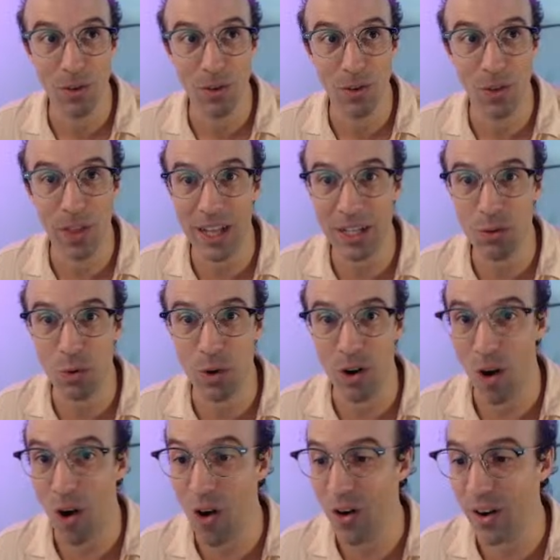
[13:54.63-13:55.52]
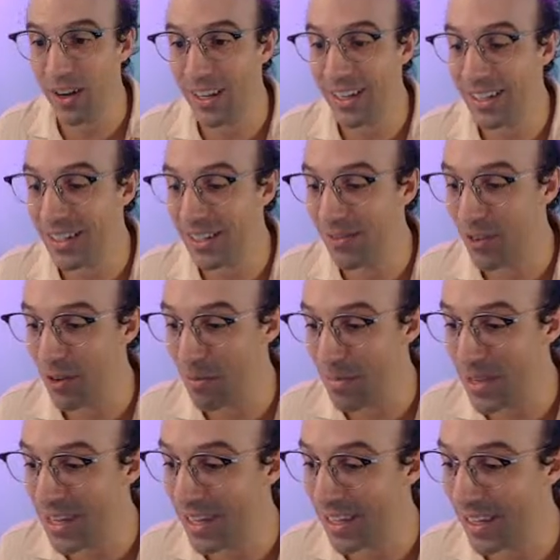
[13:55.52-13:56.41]
That's what art is for
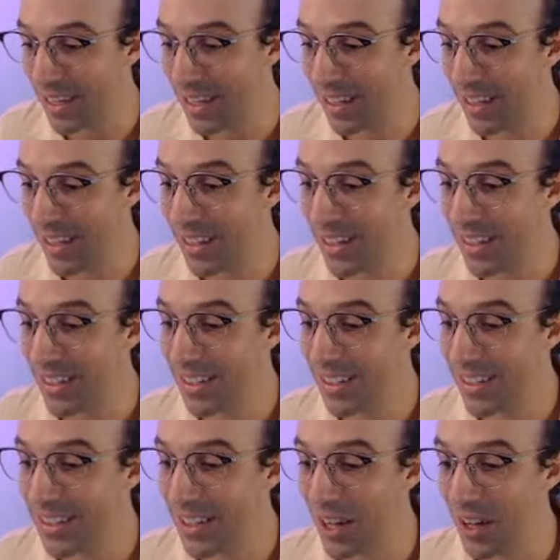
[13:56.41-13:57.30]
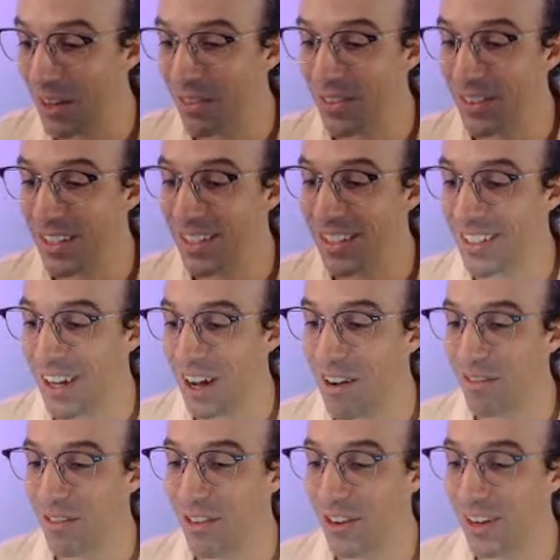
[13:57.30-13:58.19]
me,
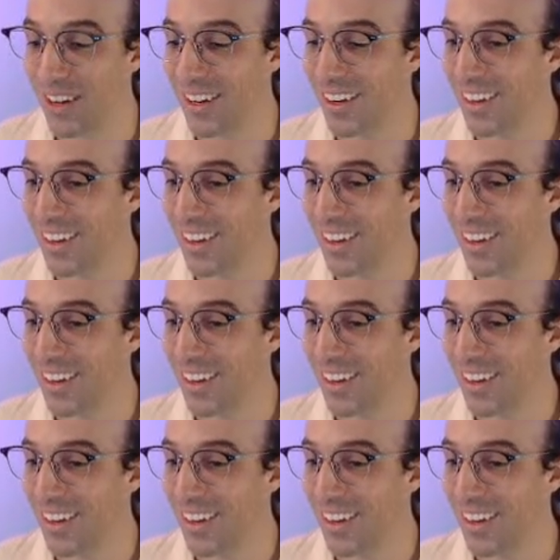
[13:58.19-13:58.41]
self-discovery.